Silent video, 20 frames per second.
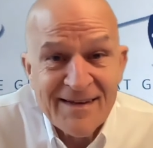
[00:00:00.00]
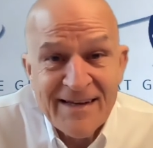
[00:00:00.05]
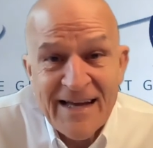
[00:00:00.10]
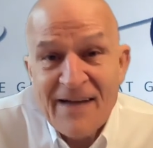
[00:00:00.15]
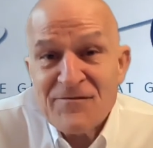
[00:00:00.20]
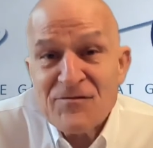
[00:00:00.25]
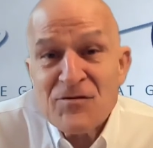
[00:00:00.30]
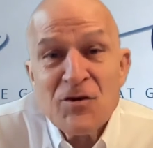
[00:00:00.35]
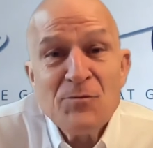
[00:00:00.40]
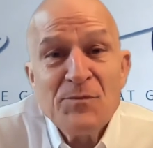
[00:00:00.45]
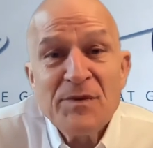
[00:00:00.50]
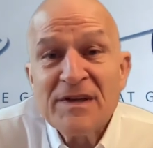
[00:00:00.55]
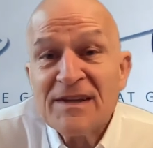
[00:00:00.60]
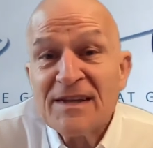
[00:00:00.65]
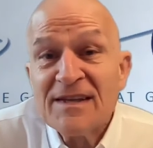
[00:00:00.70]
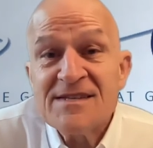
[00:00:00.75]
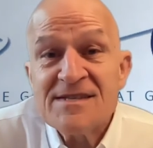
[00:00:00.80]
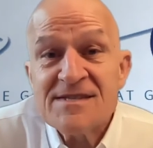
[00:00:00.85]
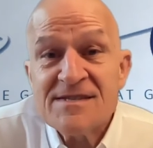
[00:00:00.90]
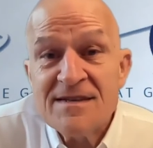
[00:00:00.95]
Have you been
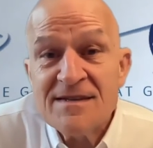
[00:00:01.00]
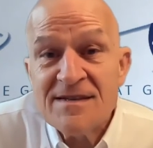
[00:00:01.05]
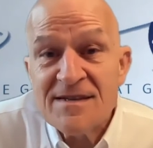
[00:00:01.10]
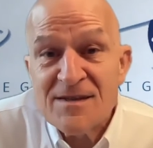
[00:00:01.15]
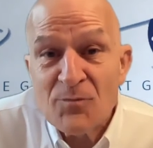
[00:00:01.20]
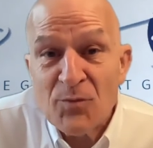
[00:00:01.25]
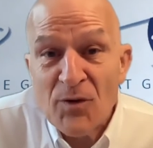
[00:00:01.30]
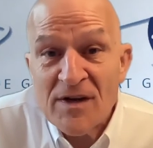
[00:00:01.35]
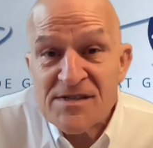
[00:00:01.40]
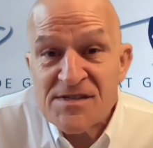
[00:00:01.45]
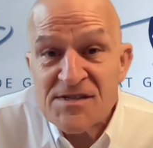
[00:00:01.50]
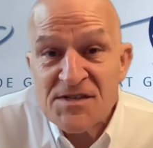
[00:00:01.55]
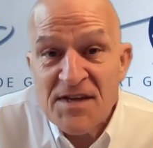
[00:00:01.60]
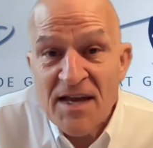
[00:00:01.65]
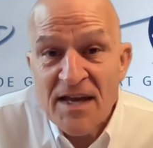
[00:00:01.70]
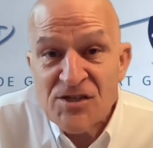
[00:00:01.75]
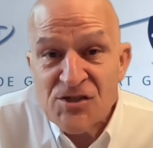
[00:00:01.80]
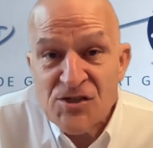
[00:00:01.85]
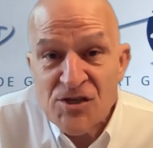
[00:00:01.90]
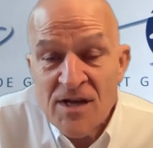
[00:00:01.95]
listening to the
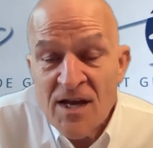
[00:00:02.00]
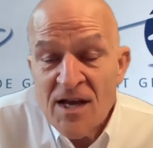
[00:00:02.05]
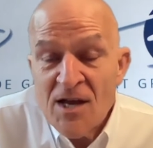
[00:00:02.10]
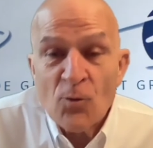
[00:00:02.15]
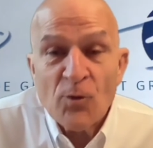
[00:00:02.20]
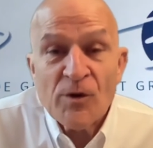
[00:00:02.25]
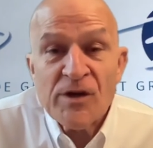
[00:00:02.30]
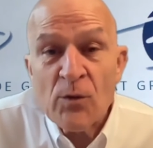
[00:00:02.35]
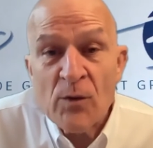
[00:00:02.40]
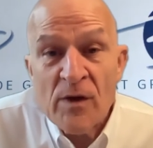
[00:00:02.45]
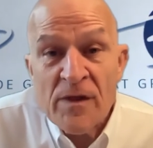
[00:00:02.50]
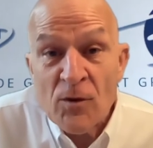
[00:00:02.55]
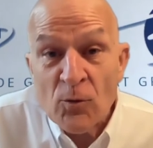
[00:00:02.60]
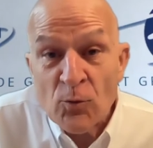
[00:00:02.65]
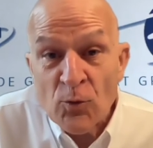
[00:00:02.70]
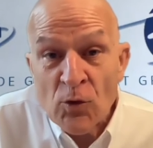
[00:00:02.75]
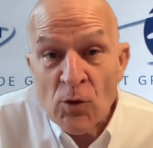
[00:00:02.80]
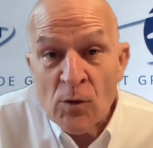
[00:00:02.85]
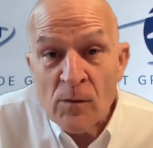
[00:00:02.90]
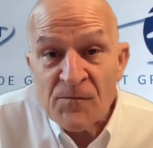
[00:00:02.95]
presentation? Were you in the
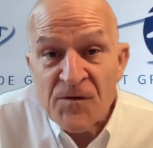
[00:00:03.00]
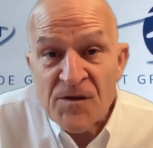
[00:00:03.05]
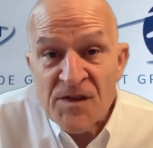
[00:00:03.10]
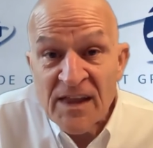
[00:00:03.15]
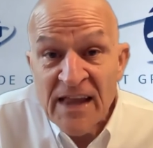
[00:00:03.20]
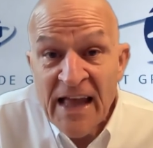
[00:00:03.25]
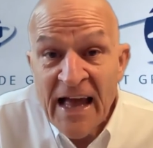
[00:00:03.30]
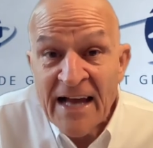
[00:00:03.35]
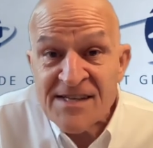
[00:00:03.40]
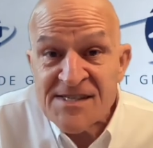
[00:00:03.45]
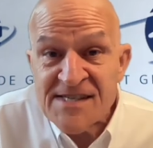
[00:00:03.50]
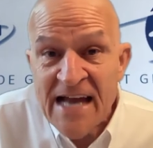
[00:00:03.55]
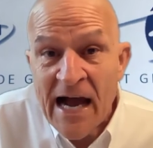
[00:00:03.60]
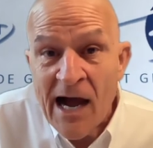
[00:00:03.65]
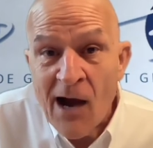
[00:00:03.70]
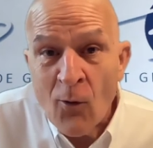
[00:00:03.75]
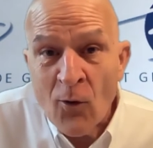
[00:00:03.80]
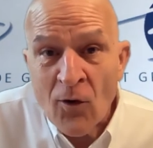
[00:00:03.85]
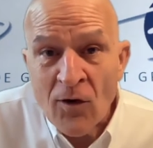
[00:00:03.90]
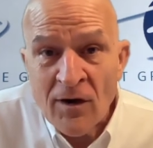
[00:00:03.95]
room for the last
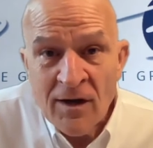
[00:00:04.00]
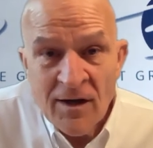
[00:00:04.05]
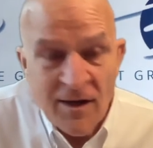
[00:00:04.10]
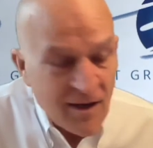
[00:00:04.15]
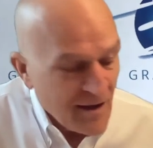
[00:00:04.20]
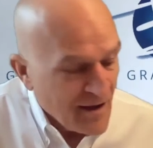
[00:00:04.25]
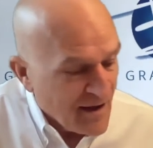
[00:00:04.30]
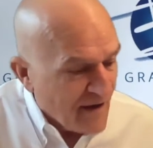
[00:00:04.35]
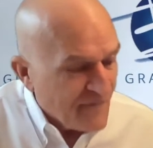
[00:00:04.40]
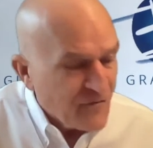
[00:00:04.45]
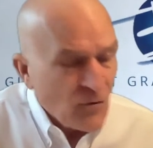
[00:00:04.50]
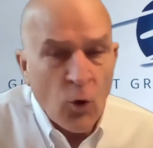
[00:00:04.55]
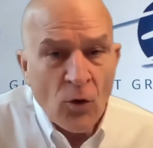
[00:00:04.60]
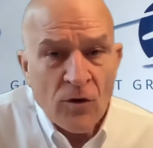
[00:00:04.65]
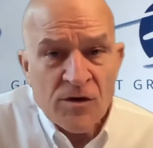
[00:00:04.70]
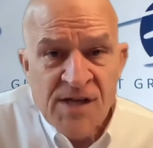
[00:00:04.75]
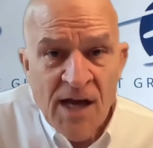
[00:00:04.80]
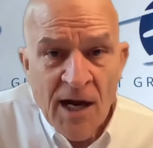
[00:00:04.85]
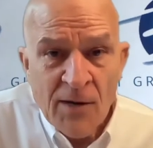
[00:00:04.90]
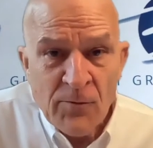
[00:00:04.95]
hour? Of
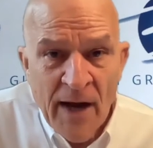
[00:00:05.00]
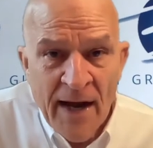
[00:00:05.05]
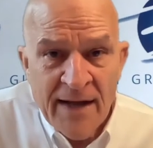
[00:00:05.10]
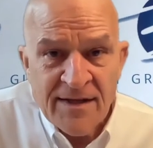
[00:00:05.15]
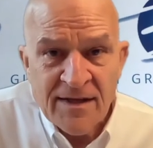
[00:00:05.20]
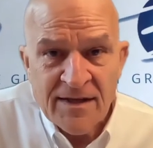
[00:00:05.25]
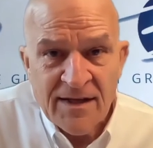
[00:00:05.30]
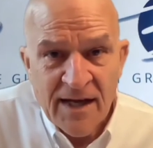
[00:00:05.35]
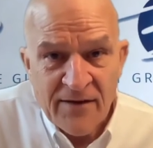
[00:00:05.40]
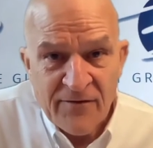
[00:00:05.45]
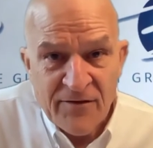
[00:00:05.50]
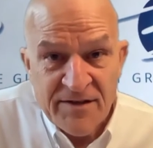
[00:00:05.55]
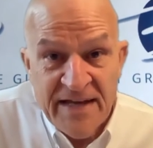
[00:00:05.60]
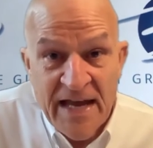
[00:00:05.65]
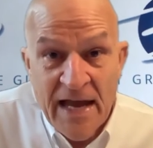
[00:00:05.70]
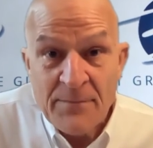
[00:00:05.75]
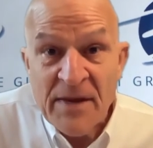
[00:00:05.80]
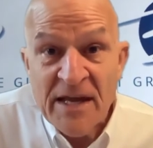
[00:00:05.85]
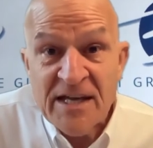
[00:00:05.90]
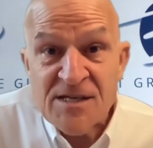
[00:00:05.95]
course I write it every day.
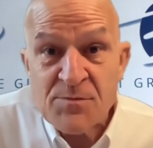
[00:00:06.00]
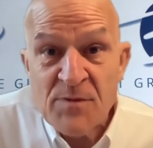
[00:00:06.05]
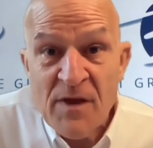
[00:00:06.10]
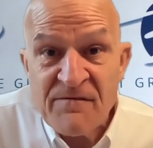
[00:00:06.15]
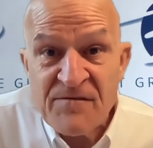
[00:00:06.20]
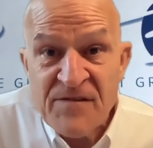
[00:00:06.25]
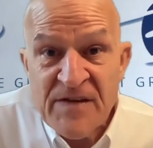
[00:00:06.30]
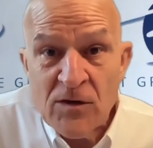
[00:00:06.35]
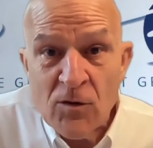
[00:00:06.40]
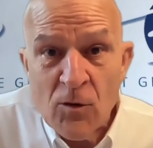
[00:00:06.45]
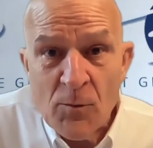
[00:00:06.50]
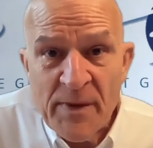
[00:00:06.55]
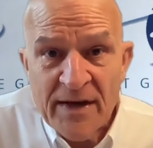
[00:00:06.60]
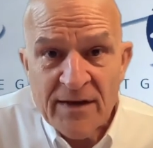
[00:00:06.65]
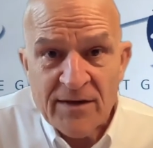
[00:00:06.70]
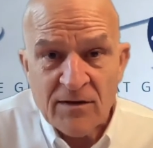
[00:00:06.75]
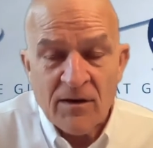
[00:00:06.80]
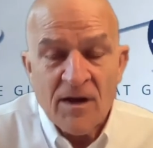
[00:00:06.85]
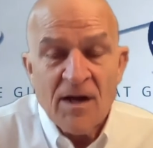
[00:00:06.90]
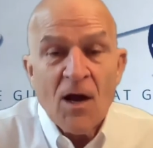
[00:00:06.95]
It makes me feel
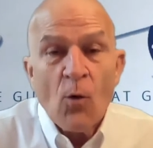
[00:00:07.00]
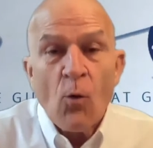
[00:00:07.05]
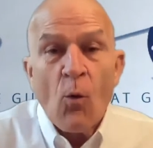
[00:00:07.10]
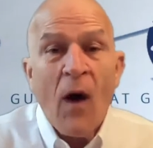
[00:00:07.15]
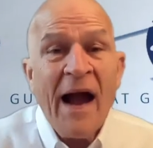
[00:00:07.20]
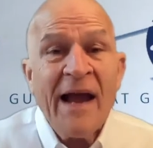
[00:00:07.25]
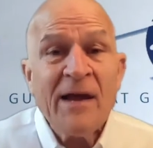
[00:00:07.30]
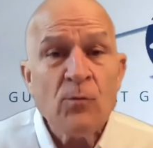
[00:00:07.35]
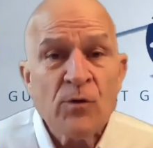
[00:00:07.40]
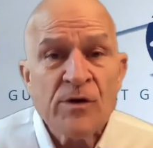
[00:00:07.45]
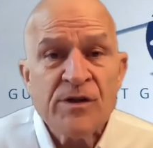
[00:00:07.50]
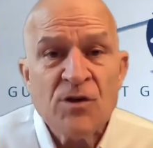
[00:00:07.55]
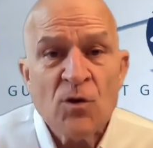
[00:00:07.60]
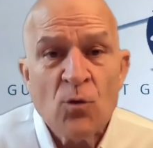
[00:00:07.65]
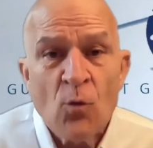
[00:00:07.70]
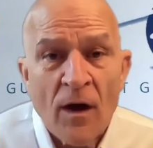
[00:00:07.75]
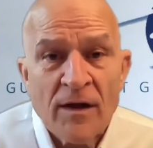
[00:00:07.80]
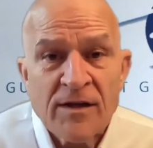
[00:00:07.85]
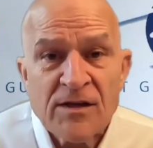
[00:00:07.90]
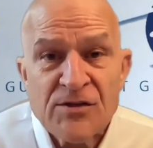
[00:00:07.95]
better. Why wouldn't you
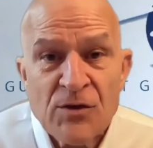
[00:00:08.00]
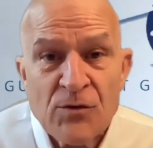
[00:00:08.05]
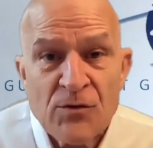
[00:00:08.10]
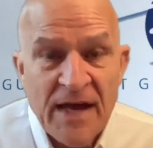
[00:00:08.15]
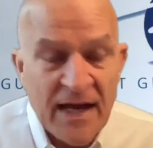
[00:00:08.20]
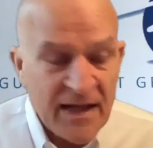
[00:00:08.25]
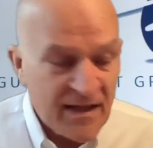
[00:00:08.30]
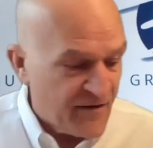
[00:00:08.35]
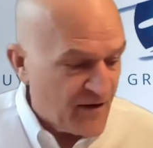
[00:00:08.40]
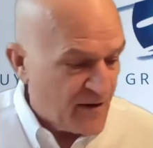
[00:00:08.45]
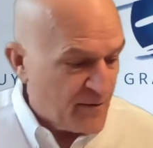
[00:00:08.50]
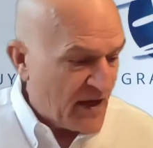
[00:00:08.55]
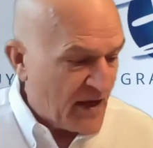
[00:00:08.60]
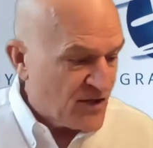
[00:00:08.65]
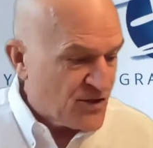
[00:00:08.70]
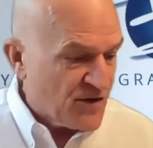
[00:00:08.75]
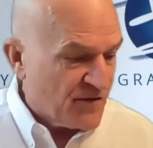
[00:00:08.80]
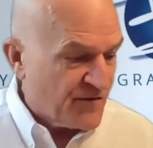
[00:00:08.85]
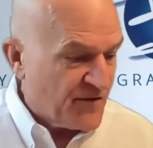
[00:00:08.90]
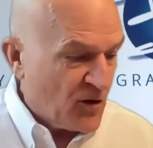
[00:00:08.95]
want to do that if it
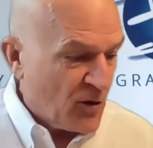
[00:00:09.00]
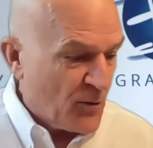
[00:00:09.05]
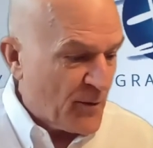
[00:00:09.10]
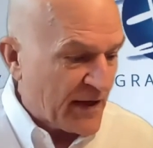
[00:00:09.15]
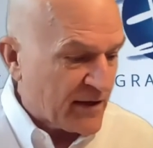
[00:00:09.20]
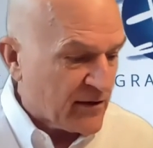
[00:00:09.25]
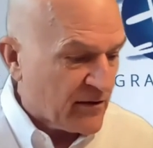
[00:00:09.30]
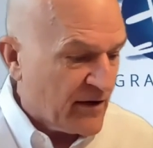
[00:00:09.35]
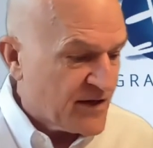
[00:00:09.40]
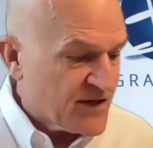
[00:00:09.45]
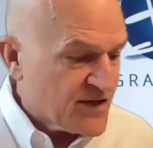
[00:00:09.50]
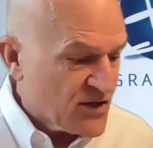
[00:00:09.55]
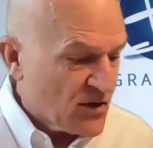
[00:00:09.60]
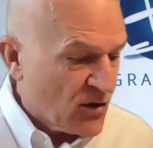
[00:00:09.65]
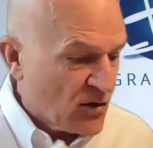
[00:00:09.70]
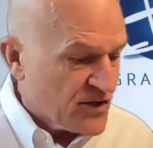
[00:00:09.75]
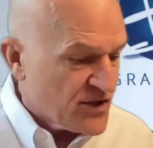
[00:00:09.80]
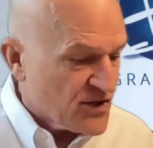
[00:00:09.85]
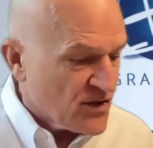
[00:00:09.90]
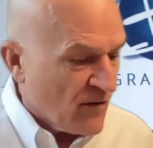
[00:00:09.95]
makes you feel better? It's
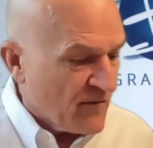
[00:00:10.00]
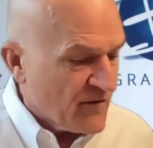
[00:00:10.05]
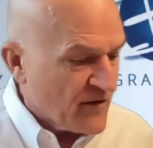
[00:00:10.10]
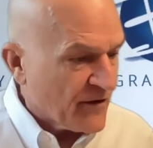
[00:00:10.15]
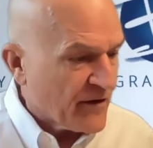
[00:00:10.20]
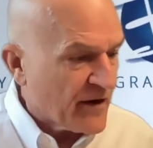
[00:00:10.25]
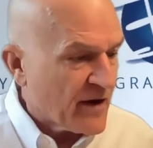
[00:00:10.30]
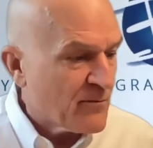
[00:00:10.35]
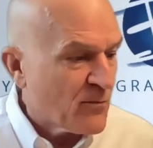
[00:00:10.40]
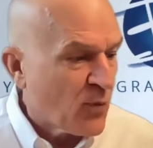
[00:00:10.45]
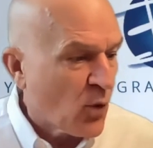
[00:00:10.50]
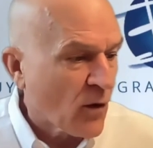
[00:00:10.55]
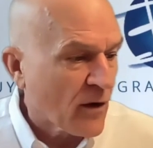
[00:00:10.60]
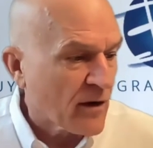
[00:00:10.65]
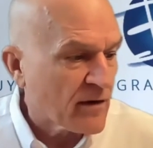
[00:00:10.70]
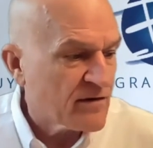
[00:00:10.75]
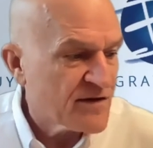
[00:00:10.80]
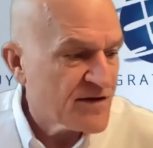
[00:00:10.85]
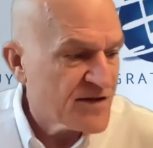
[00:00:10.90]
so, so very important.